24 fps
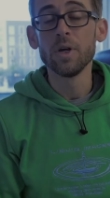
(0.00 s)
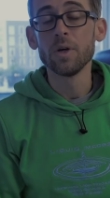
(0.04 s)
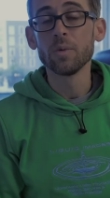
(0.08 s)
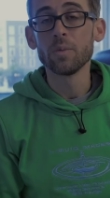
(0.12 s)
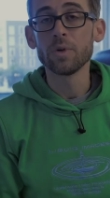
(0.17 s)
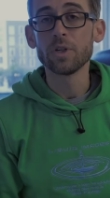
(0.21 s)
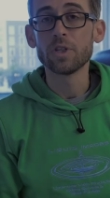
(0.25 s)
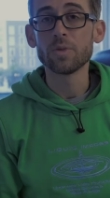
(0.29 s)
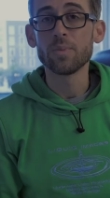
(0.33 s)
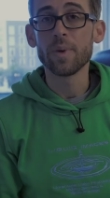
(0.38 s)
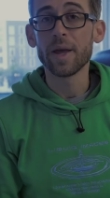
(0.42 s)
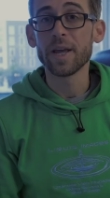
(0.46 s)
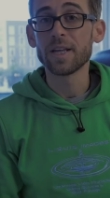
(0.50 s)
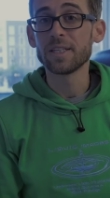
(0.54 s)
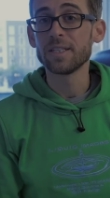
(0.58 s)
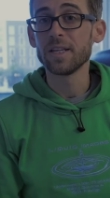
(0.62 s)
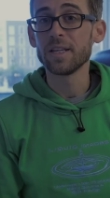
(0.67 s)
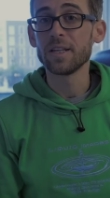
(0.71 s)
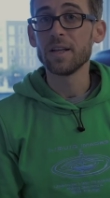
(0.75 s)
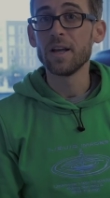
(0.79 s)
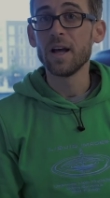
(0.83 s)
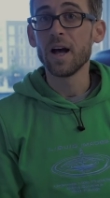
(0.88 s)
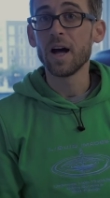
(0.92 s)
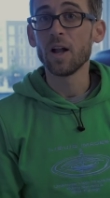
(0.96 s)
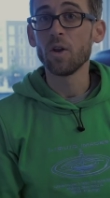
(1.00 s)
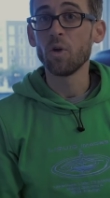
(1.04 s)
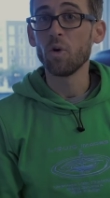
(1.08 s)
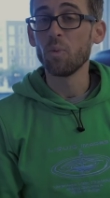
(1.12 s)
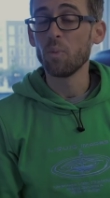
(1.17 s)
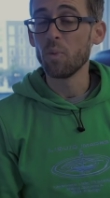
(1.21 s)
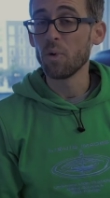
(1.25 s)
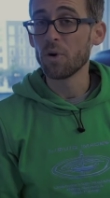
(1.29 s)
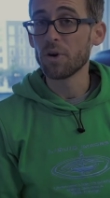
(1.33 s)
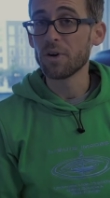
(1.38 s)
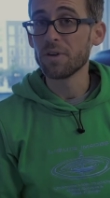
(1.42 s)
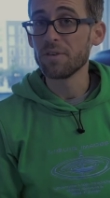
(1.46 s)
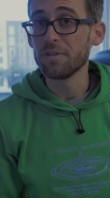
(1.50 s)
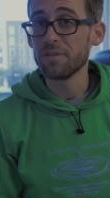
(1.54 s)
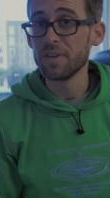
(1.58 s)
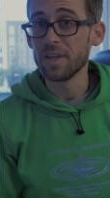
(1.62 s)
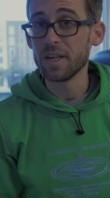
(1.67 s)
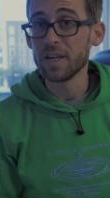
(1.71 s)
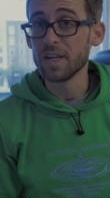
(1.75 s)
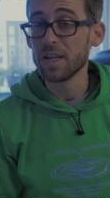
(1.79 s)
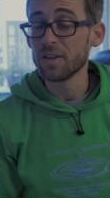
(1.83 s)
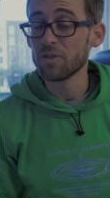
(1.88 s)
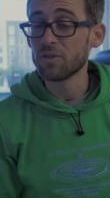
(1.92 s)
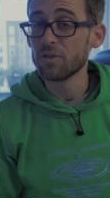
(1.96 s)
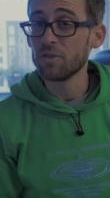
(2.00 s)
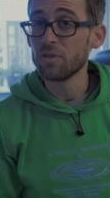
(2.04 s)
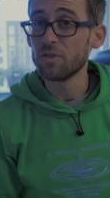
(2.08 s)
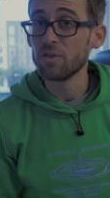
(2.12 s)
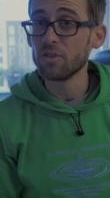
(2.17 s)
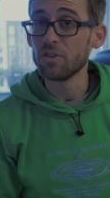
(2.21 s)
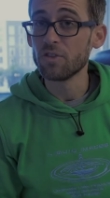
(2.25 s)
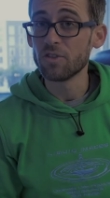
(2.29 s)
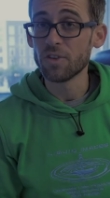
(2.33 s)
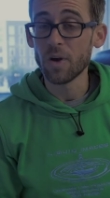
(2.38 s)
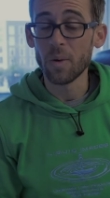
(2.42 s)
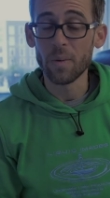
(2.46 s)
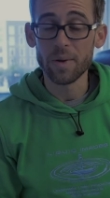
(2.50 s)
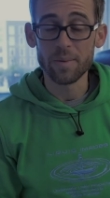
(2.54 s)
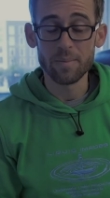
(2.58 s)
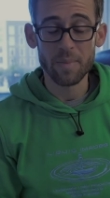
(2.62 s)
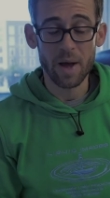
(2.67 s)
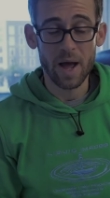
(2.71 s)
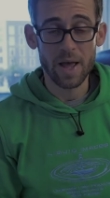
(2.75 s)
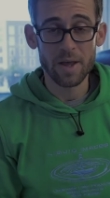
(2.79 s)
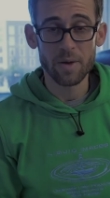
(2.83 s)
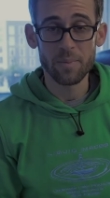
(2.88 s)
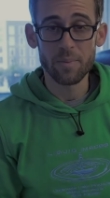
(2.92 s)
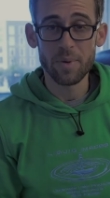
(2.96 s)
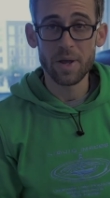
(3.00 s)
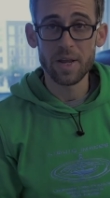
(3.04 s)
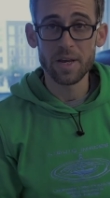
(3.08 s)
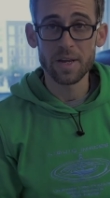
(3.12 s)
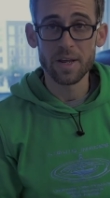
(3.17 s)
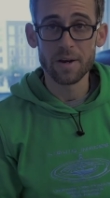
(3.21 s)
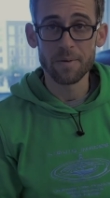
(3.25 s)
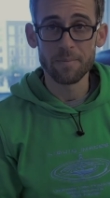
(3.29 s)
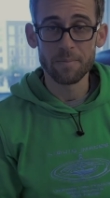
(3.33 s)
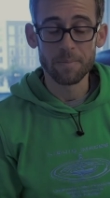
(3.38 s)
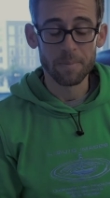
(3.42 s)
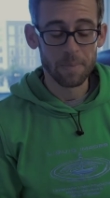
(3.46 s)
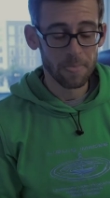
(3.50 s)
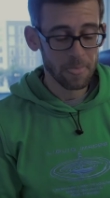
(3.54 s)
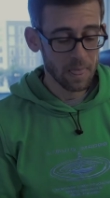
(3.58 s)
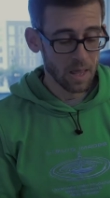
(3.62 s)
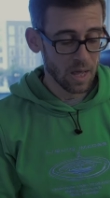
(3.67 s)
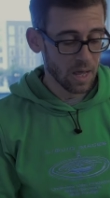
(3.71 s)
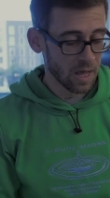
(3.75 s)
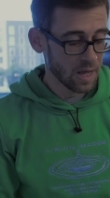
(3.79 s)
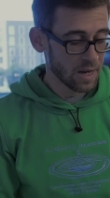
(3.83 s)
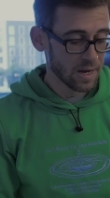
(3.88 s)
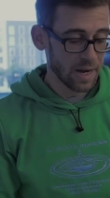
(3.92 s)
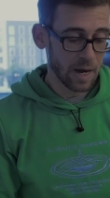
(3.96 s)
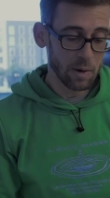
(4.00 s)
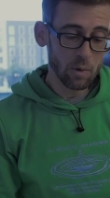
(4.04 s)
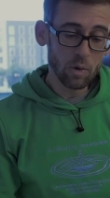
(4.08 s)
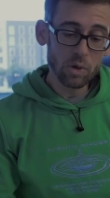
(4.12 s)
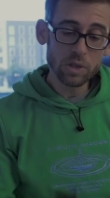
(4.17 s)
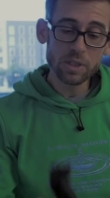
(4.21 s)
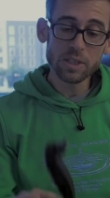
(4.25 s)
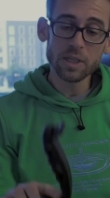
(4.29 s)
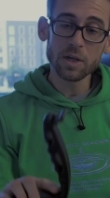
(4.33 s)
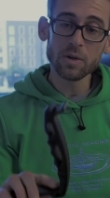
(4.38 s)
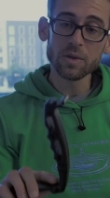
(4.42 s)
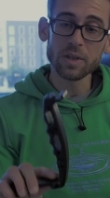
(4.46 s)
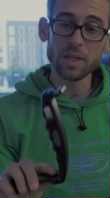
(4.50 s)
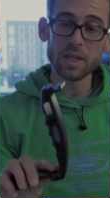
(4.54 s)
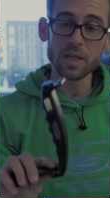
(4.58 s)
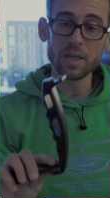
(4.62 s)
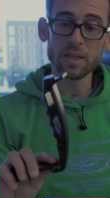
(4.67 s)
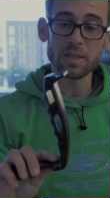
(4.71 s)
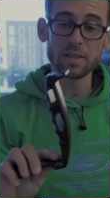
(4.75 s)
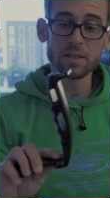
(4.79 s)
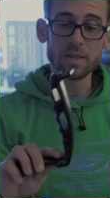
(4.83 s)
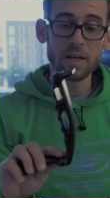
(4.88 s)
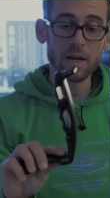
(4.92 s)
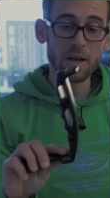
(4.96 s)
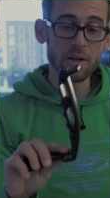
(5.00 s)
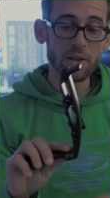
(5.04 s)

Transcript: which makes it a lot more convenient to do so, in my opinion. Now also these